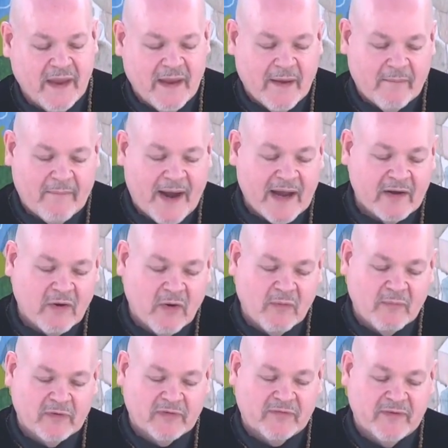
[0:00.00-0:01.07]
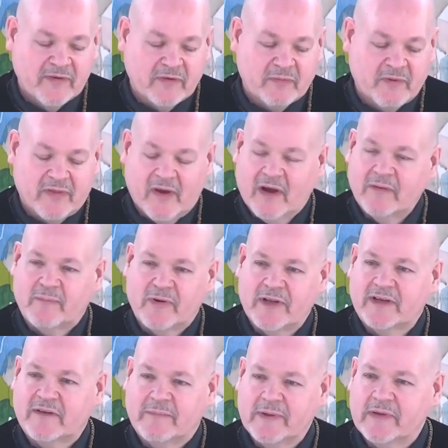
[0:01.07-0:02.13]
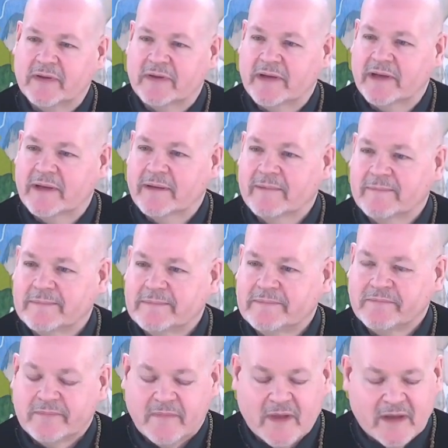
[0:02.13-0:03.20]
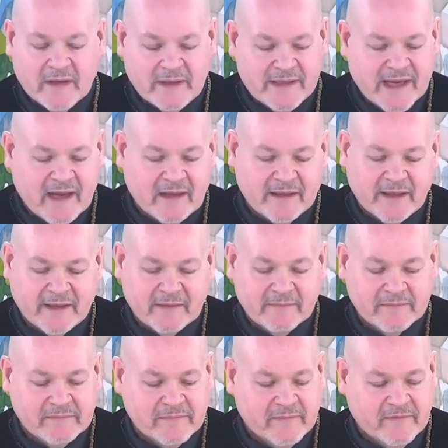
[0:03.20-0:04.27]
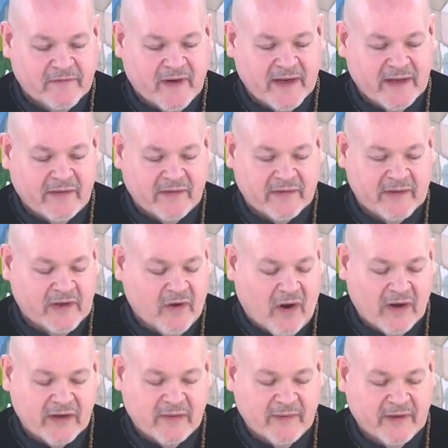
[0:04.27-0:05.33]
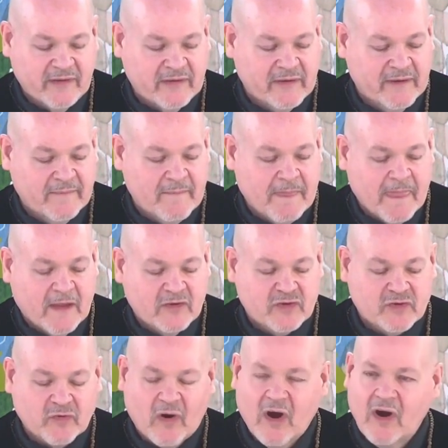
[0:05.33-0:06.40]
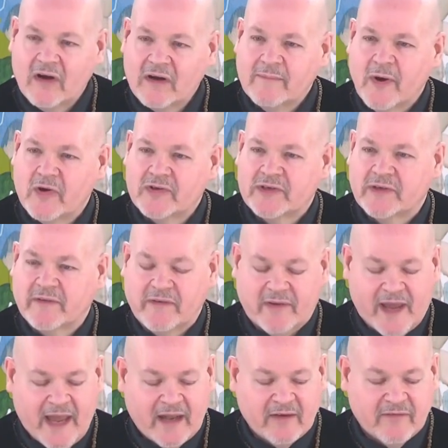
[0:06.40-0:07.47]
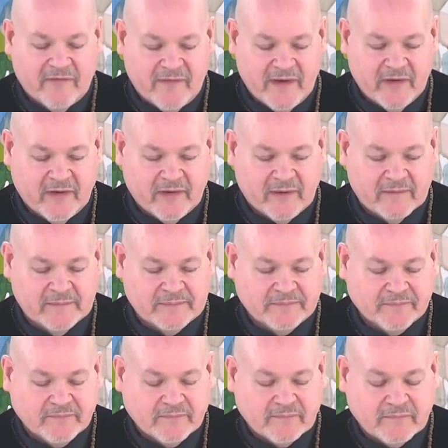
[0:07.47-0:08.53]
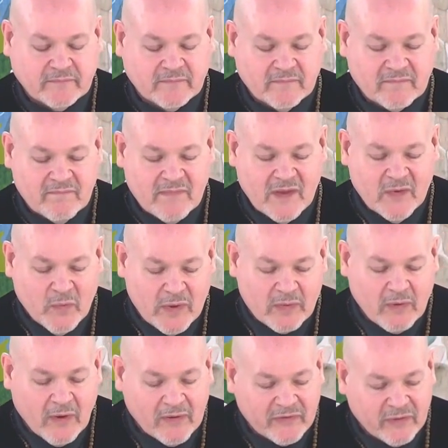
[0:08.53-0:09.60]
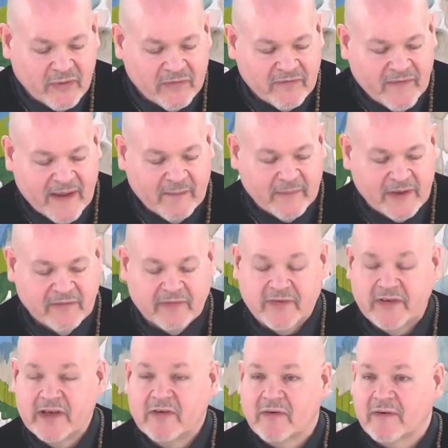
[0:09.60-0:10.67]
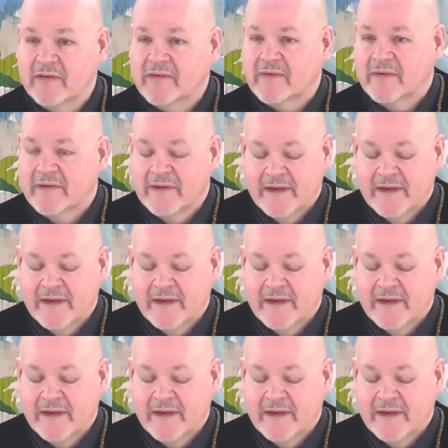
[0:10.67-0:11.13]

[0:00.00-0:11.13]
My home was filled with unpredictability, yelling, fights, and arguments, strong emotions, and fear. We were also a family of secrets.